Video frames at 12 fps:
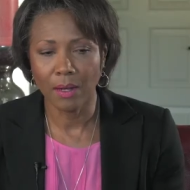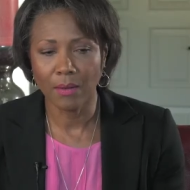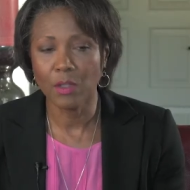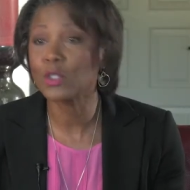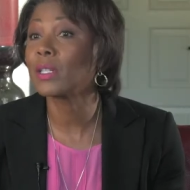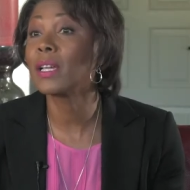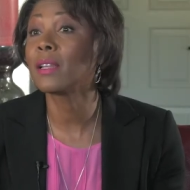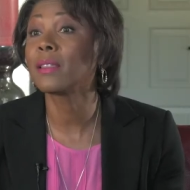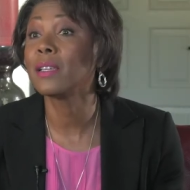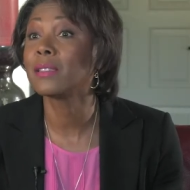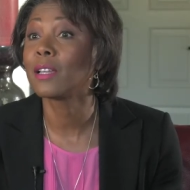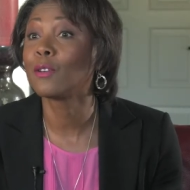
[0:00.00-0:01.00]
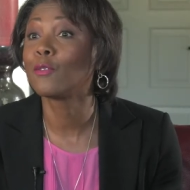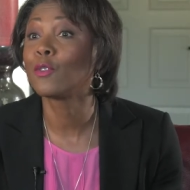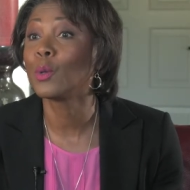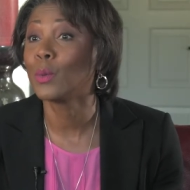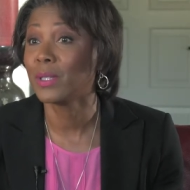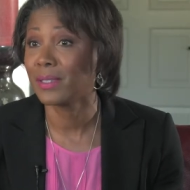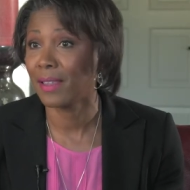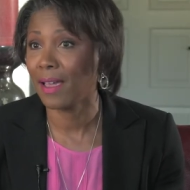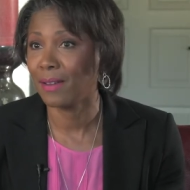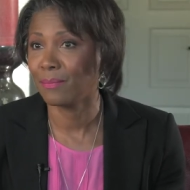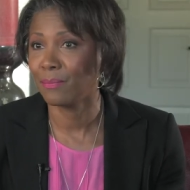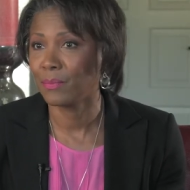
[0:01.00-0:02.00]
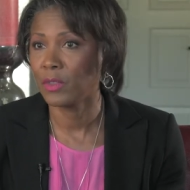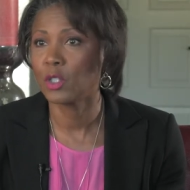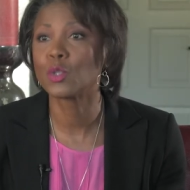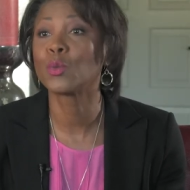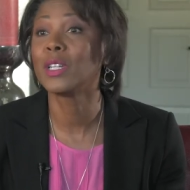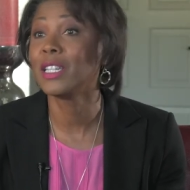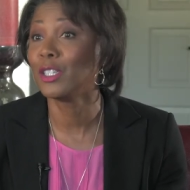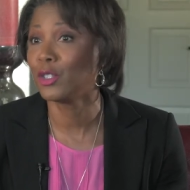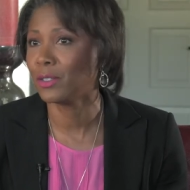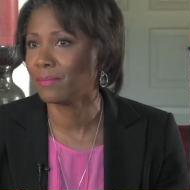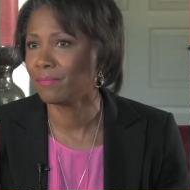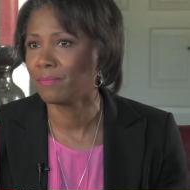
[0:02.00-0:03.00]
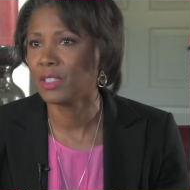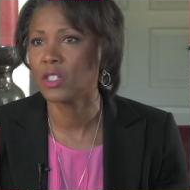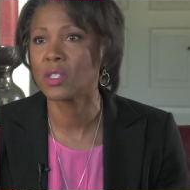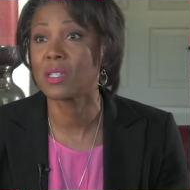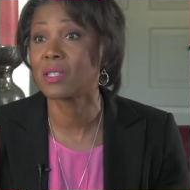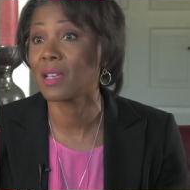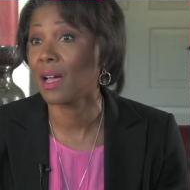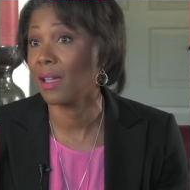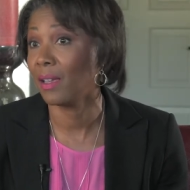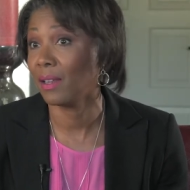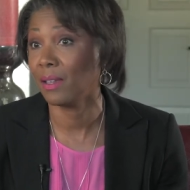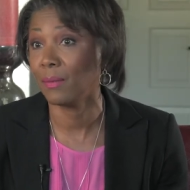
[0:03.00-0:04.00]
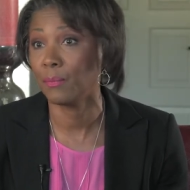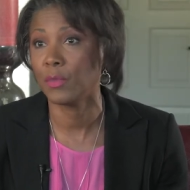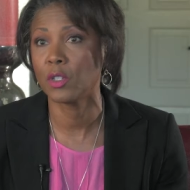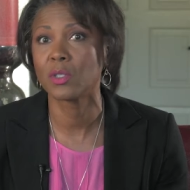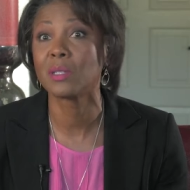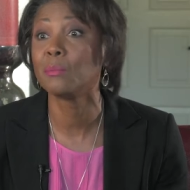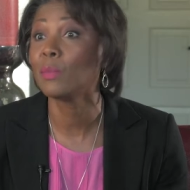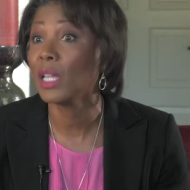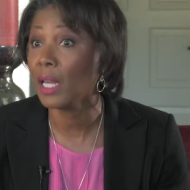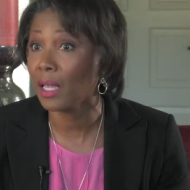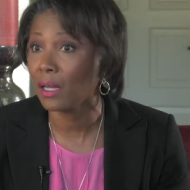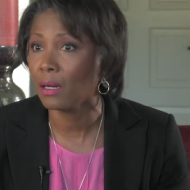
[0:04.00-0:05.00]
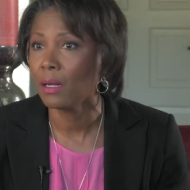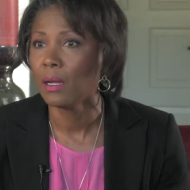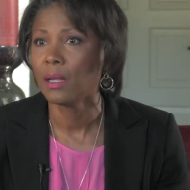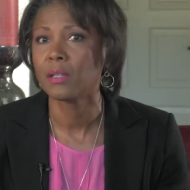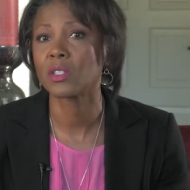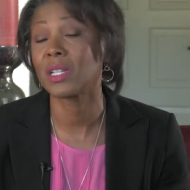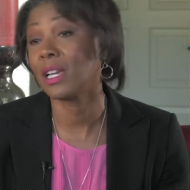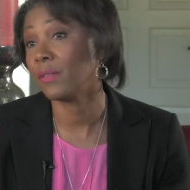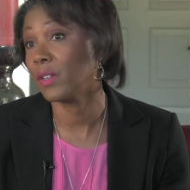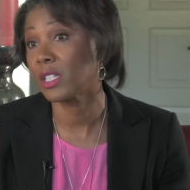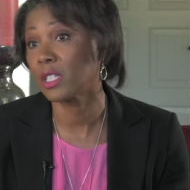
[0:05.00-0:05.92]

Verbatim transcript: There's a lot of things that influence that. There's religion, there's society, there's the media, there's life